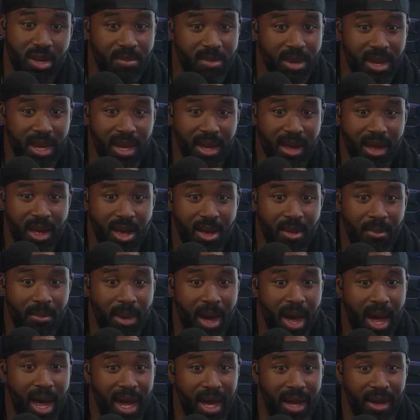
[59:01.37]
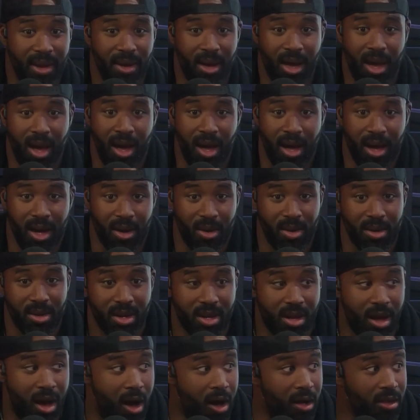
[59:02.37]
me, my
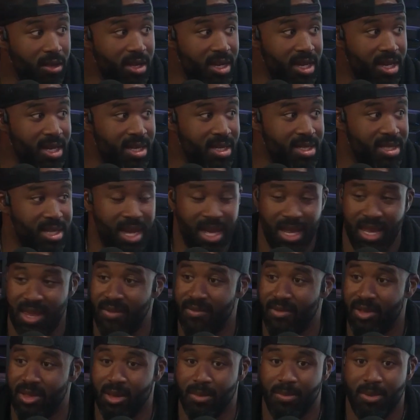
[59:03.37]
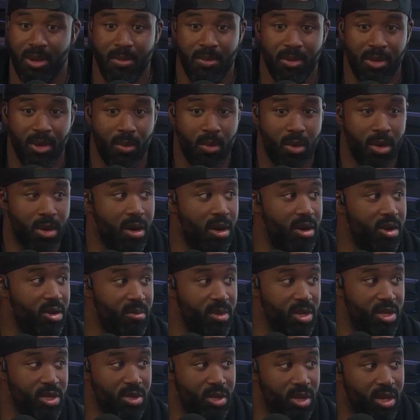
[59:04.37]
colleagues, and even the people that work under
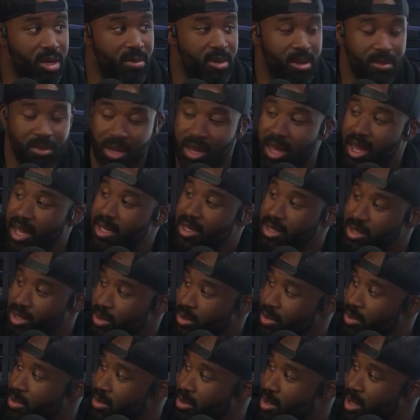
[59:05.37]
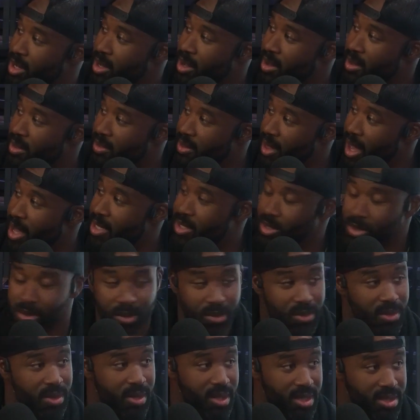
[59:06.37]
me should look at me and be like, dude, that
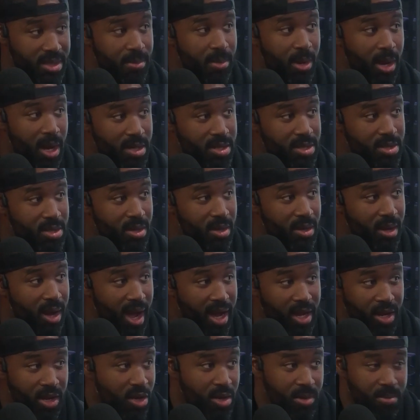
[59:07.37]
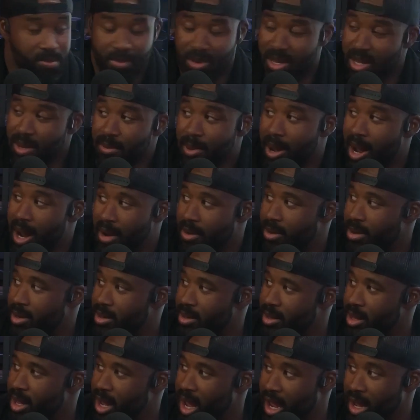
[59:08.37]
dude is a monster. I couldn't be Byron.
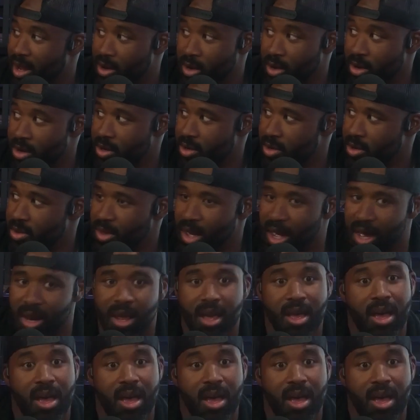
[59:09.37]
Like, I couldn't do that.